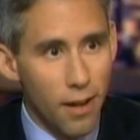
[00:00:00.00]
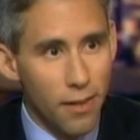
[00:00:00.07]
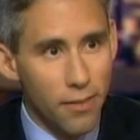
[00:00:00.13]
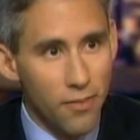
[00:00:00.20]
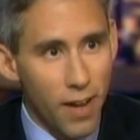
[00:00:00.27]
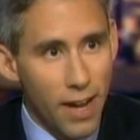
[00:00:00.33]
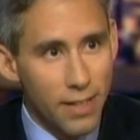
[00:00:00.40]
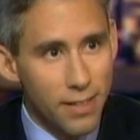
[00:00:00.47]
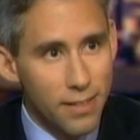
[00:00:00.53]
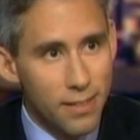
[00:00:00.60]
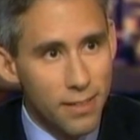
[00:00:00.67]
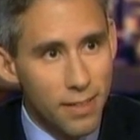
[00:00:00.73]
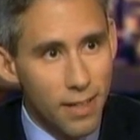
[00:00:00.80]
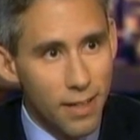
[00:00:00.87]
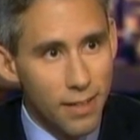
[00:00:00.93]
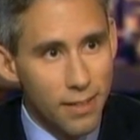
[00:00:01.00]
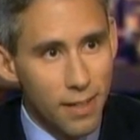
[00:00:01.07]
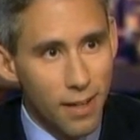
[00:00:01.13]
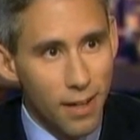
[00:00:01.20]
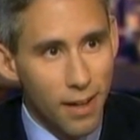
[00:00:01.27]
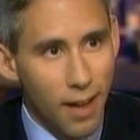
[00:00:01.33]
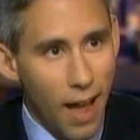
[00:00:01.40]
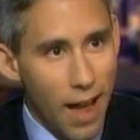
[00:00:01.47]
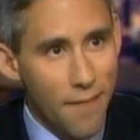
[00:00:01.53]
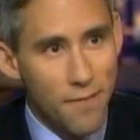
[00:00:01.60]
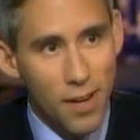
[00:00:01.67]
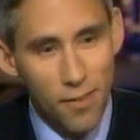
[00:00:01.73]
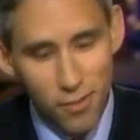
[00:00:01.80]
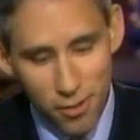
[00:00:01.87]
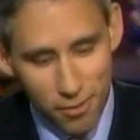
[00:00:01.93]
And the fact is that
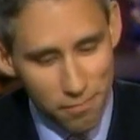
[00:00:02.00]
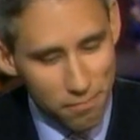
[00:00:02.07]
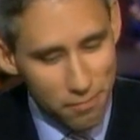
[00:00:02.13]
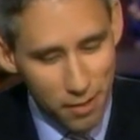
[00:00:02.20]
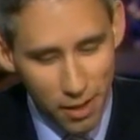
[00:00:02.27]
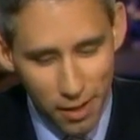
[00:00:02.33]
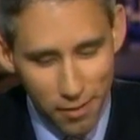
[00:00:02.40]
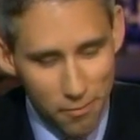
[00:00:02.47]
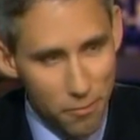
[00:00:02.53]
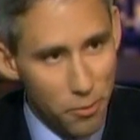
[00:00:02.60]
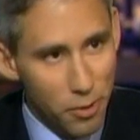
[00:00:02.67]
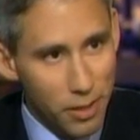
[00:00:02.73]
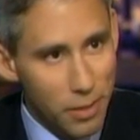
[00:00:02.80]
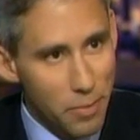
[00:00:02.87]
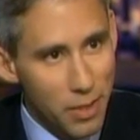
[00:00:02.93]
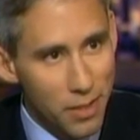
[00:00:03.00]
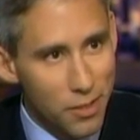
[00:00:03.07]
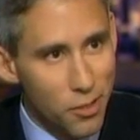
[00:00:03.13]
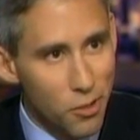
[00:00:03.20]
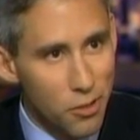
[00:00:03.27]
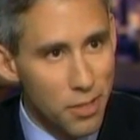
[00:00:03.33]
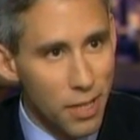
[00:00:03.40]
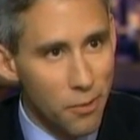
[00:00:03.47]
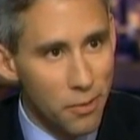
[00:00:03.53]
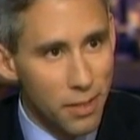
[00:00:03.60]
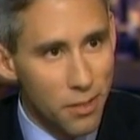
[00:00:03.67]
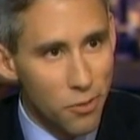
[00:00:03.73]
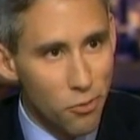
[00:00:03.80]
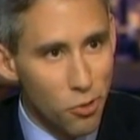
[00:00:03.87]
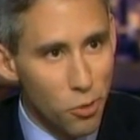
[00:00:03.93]
I've never really been associated
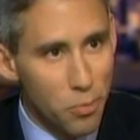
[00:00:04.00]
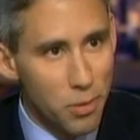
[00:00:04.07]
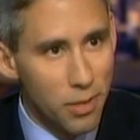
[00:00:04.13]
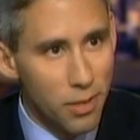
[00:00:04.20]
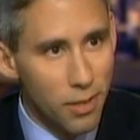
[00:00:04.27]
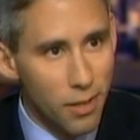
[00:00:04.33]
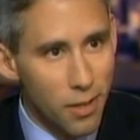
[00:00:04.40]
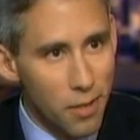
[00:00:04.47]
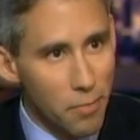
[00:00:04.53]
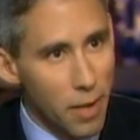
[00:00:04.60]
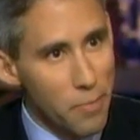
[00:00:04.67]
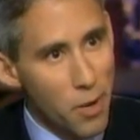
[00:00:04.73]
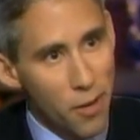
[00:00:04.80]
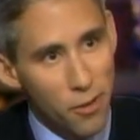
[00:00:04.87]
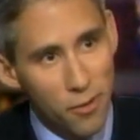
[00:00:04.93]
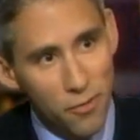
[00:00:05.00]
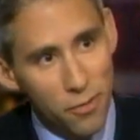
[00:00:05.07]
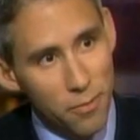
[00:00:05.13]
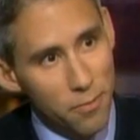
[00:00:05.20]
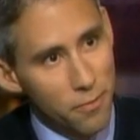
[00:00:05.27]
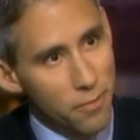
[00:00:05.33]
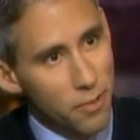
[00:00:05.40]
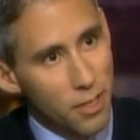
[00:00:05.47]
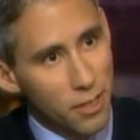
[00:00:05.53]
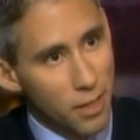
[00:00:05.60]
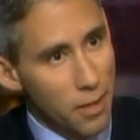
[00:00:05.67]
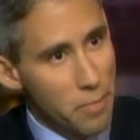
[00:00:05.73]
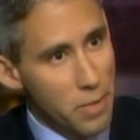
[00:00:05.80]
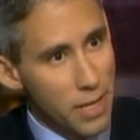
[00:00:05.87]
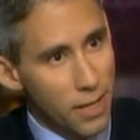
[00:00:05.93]
with these groups. My mother from
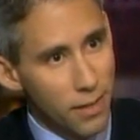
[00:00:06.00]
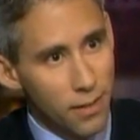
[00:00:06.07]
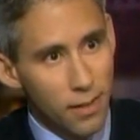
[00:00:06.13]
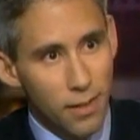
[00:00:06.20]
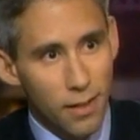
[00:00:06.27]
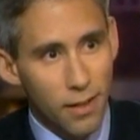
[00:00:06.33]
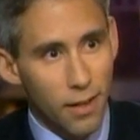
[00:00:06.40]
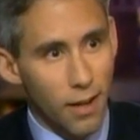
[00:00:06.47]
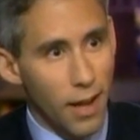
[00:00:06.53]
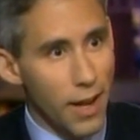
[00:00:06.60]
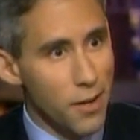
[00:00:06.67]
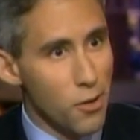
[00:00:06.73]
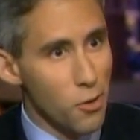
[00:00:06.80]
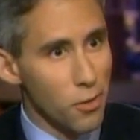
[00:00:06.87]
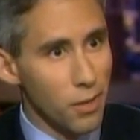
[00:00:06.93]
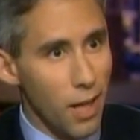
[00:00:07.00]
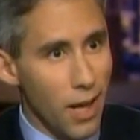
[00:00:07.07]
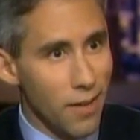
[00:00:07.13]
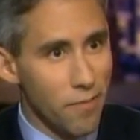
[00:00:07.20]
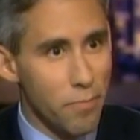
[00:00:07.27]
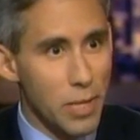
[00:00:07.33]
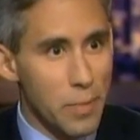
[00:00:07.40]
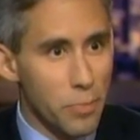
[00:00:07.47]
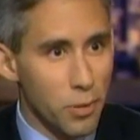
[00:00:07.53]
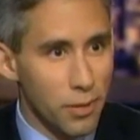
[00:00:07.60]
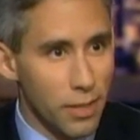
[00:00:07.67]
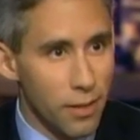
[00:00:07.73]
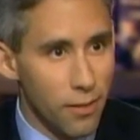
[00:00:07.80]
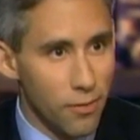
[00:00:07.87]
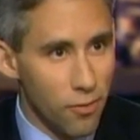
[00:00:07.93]
Colombia. I know a lot of
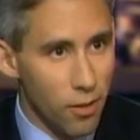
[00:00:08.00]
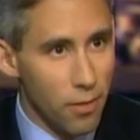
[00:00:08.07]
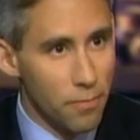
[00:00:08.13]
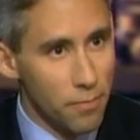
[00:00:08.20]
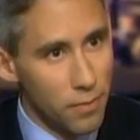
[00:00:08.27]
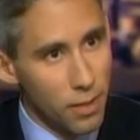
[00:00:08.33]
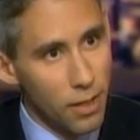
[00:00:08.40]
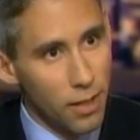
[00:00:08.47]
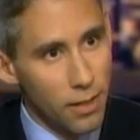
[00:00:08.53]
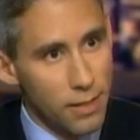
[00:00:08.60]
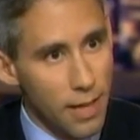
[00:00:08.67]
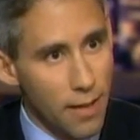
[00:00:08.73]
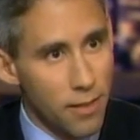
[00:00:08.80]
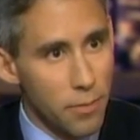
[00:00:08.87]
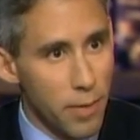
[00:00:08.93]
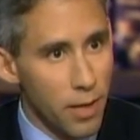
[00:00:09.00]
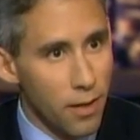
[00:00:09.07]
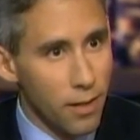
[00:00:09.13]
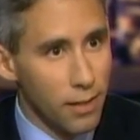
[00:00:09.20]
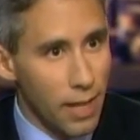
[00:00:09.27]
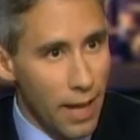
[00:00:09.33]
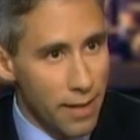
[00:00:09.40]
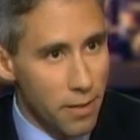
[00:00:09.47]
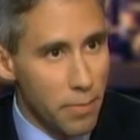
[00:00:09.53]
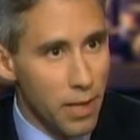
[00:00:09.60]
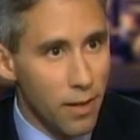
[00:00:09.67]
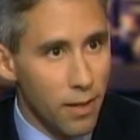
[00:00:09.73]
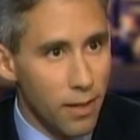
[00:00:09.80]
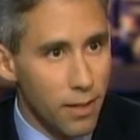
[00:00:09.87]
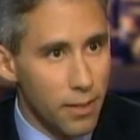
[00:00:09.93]
people that are from South America, Latin
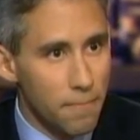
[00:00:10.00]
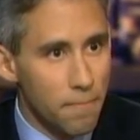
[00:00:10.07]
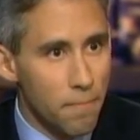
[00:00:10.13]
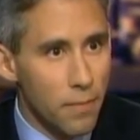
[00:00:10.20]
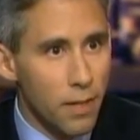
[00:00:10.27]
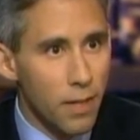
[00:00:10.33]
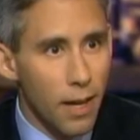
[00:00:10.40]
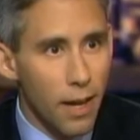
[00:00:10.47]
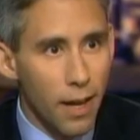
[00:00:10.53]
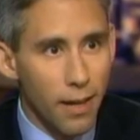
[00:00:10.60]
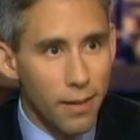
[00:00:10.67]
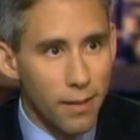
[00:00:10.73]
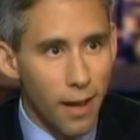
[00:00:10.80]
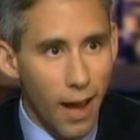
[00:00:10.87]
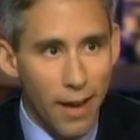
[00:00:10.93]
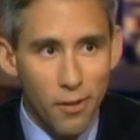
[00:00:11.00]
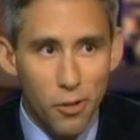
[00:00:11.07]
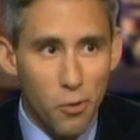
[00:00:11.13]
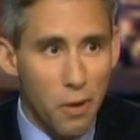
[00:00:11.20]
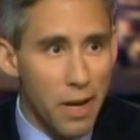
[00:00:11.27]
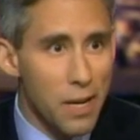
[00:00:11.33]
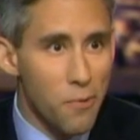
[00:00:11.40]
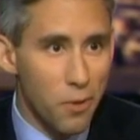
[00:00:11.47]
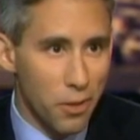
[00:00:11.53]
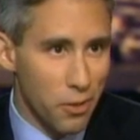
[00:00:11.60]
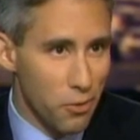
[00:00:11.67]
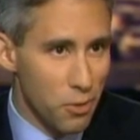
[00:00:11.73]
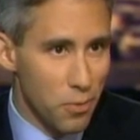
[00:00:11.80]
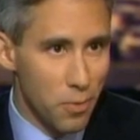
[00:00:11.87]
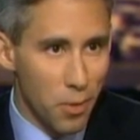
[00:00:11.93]
America, and I don't know anyone
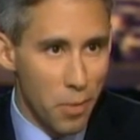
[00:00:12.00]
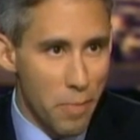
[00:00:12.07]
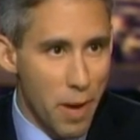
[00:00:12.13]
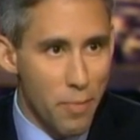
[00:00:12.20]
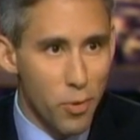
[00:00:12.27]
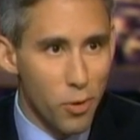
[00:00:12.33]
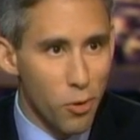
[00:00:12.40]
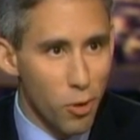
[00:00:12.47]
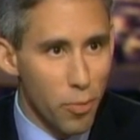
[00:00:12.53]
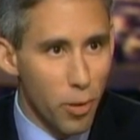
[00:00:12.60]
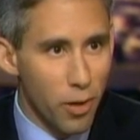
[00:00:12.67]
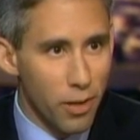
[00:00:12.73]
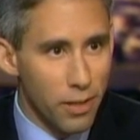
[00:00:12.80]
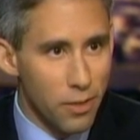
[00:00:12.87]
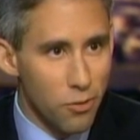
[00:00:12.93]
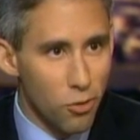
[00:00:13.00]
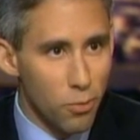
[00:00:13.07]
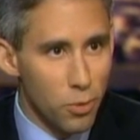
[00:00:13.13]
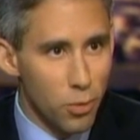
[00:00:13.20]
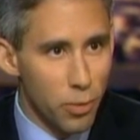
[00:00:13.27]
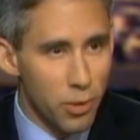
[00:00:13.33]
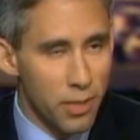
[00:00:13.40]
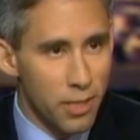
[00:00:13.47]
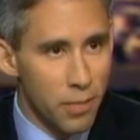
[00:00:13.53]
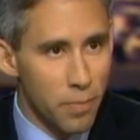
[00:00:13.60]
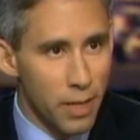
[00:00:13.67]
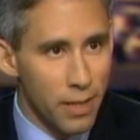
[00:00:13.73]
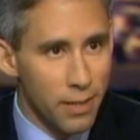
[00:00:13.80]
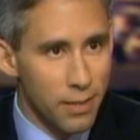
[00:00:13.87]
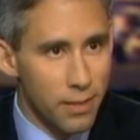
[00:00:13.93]
who's a member or a part of these groups or
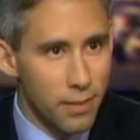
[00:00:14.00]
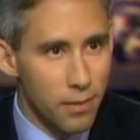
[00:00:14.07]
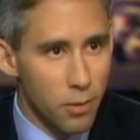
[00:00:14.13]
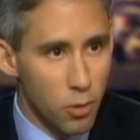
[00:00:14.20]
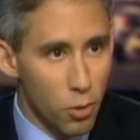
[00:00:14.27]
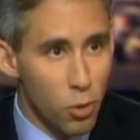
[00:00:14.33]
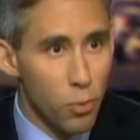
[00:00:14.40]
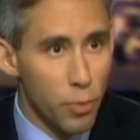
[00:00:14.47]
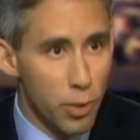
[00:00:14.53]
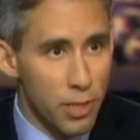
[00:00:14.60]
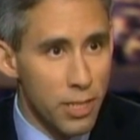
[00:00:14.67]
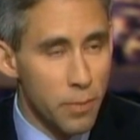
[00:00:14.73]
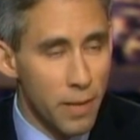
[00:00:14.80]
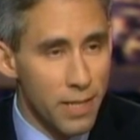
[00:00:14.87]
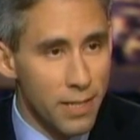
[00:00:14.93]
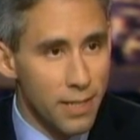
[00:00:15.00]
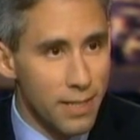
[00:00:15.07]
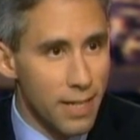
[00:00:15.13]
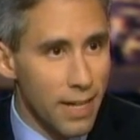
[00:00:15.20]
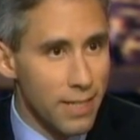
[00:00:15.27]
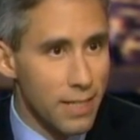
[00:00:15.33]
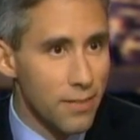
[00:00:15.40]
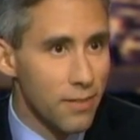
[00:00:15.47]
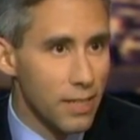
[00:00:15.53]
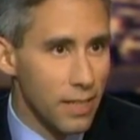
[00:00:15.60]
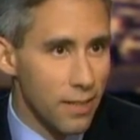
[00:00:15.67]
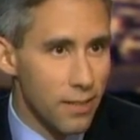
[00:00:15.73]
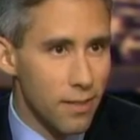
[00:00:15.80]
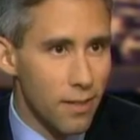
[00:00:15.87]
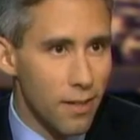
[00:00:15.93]
who participates in these
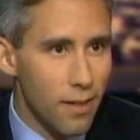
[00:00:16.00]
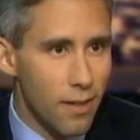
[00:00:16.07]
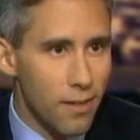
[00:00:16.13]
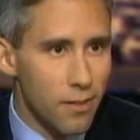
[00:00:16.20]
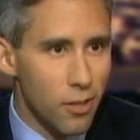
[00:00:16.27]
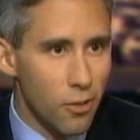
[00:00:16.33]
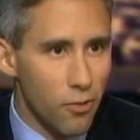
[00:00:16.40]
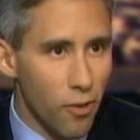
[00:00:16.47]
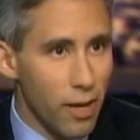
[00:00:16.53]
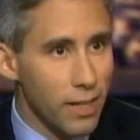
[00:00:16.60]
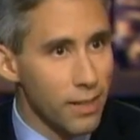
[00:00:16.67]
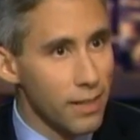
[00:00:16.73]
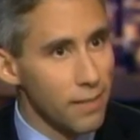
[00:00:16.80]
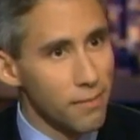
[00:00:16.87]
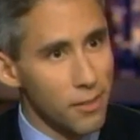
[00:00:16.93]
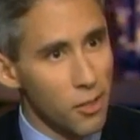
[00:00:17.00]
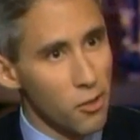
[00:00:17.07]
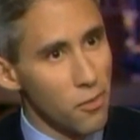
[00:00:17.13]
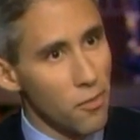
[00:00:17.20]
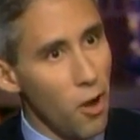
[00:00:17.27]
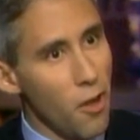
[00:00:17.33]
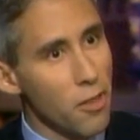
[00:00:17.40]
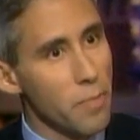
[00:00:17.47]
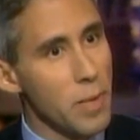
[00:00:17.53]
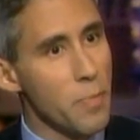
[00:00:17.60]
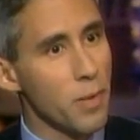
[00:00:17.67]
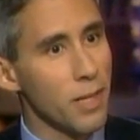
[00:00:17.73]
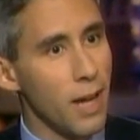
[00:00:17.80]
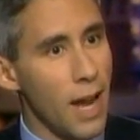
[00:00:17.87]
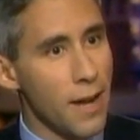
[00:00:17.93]
activities. So frankly, you know, of all the
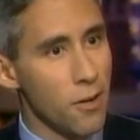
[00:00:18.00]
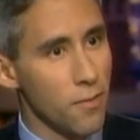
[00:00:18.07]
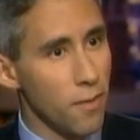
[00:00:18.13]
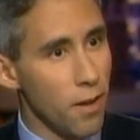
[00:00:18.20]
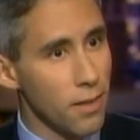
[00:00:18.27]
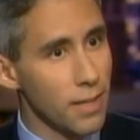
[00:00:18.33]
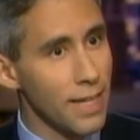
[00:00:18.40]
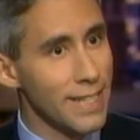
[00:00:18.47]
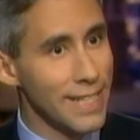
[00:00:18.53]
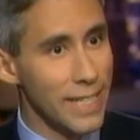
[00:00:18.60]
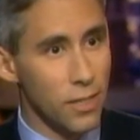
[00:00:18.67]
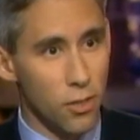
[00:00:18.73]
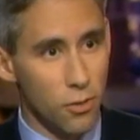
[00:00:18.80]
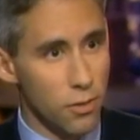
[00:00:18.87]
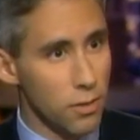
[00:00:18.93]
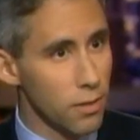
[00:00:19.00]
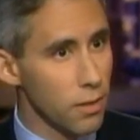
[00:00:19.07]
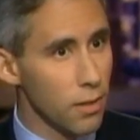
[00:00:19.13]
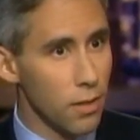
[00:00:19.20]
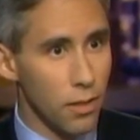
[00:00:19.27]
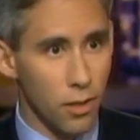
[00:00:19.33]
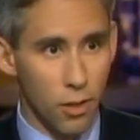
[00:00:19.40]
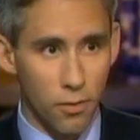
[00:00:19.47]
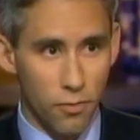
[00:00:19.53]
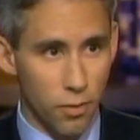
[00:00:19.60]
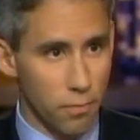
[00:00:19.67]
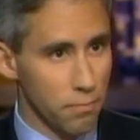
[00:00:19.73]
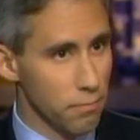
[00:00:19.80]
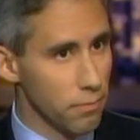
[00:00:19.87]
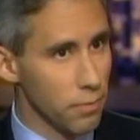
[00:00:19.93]
people that I know, of all the Latinos, you know,
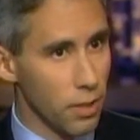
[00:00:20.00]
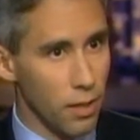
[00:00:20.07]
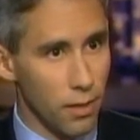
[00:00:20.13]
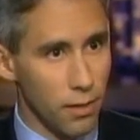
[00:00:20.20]
from